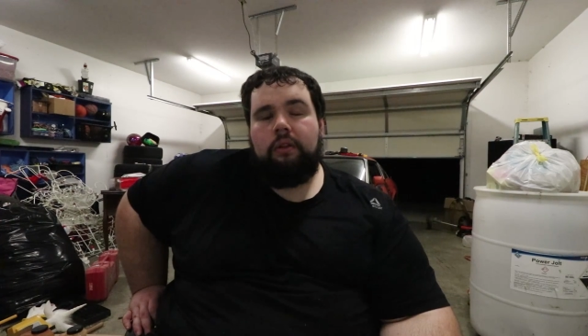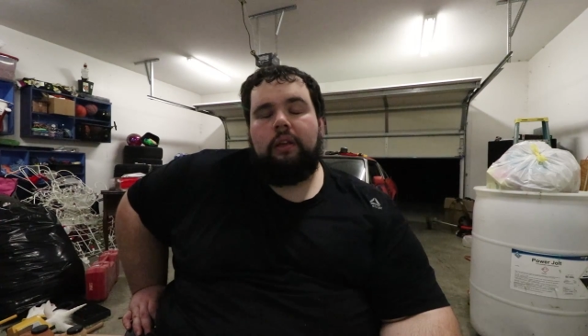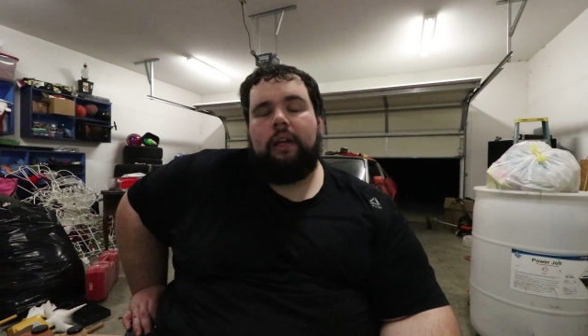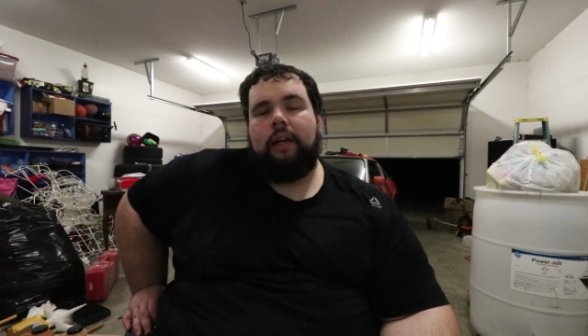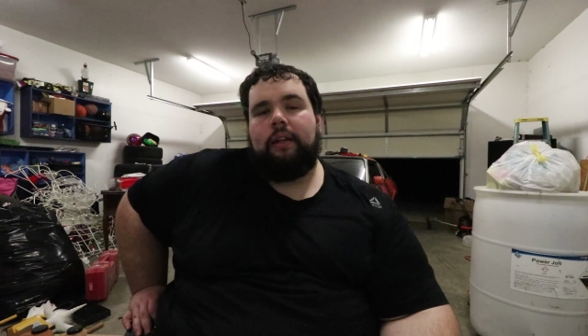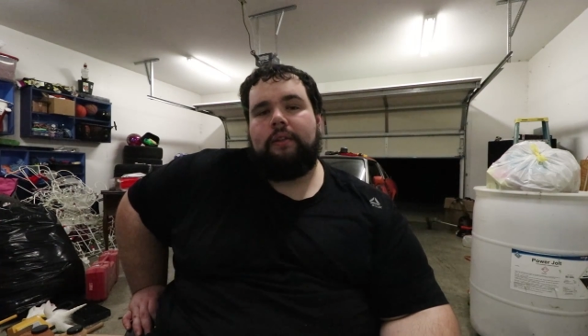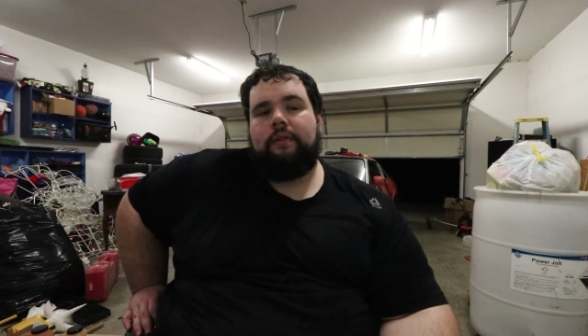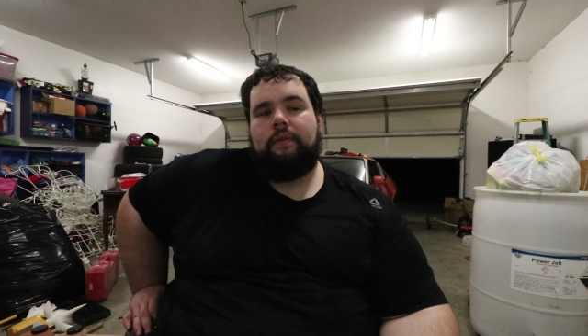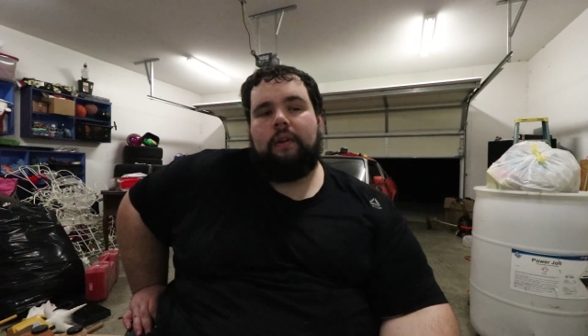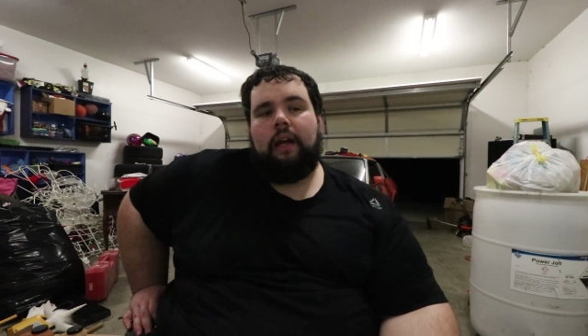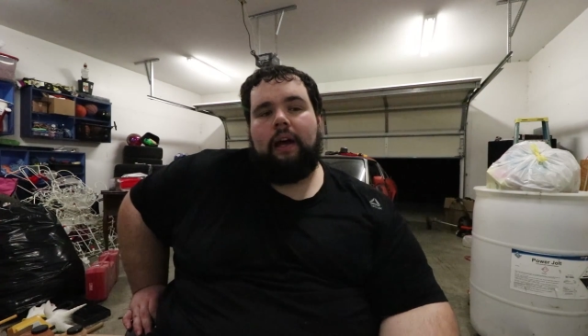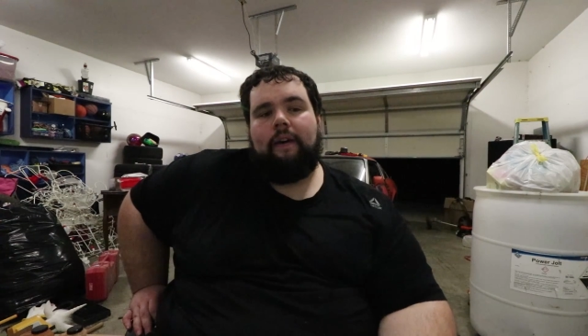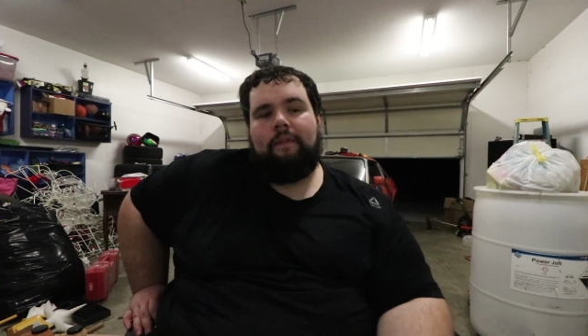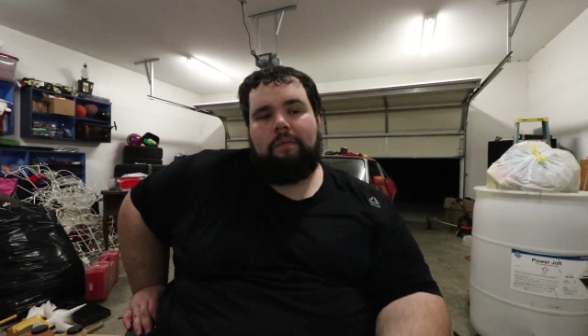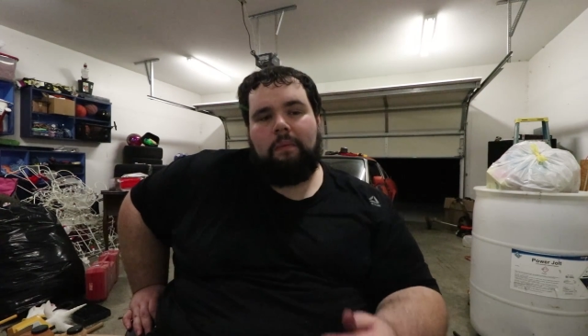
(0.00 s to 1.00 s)
Yeah,
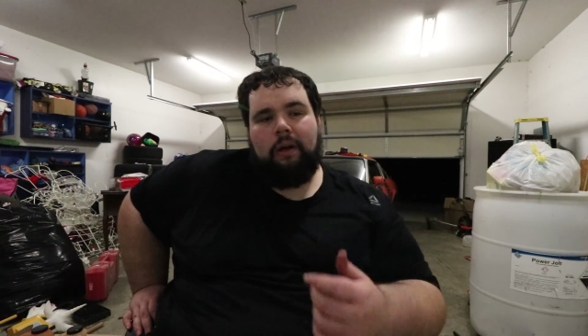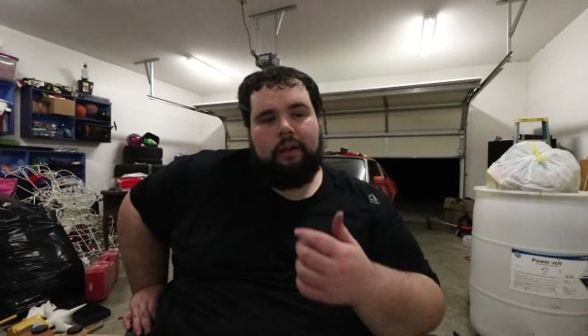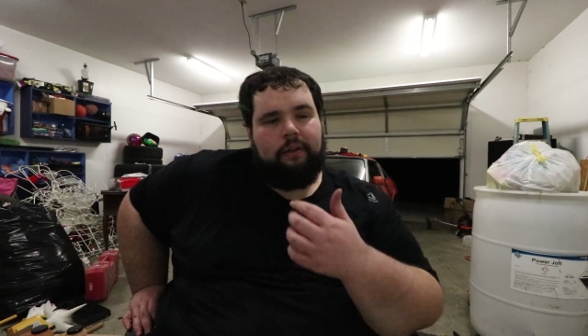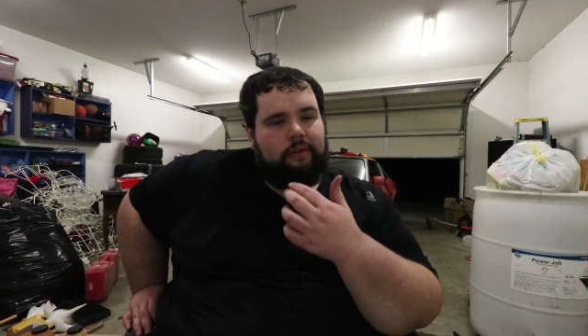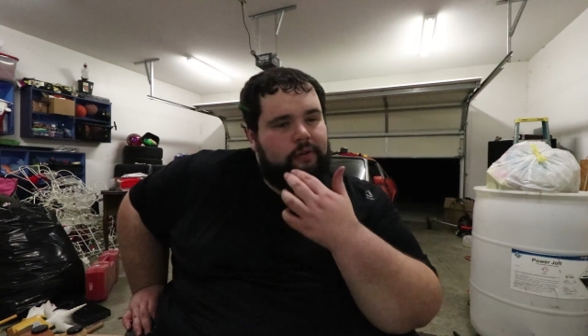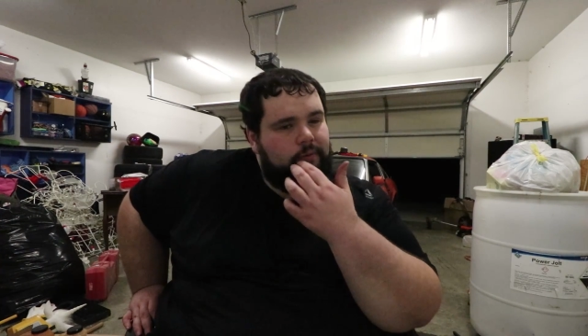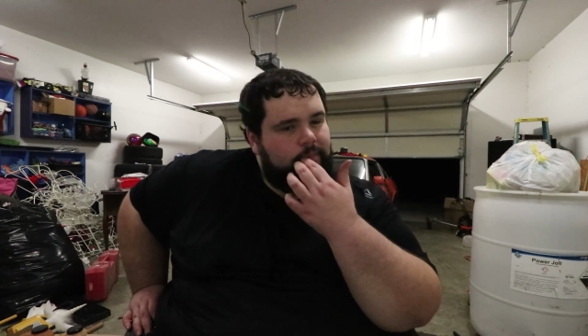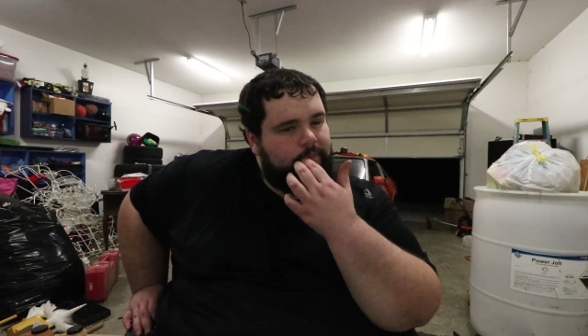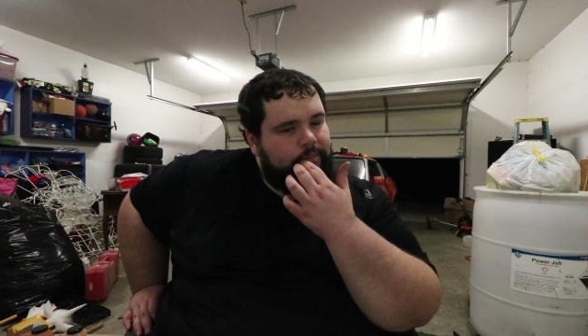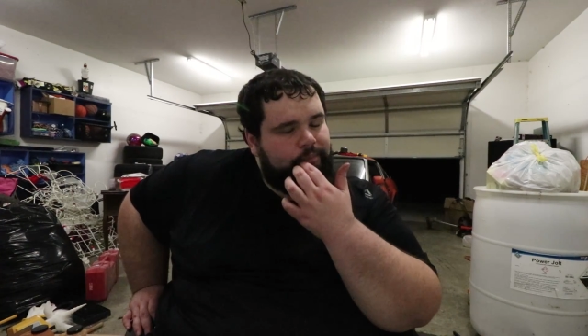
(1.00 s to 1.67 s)
2.5 months.